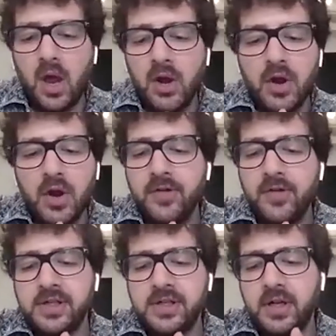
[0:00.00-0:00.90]
none of
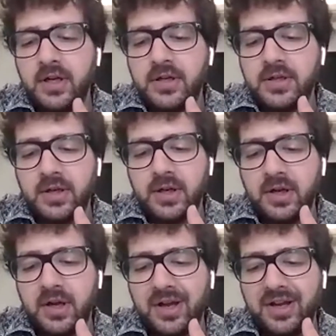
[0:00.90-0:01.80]
us had
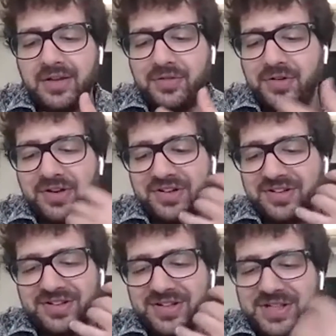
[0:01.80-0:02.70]
even
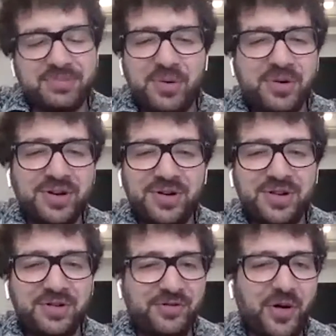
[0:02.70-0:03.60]
spoken on the
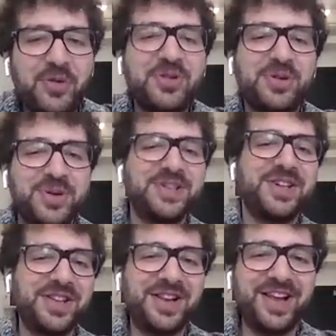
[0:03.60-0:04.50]
phone to each
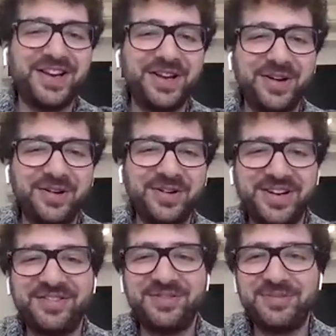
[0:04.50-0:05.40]
other, let alone
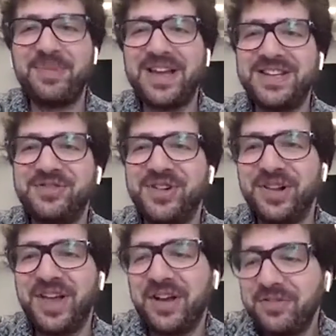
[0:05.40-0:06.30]
kind of met in real
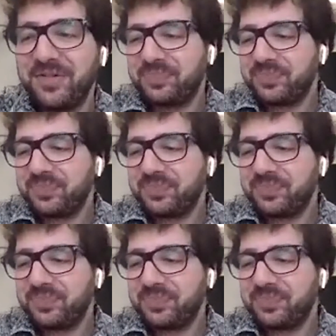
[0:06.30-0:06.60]
life,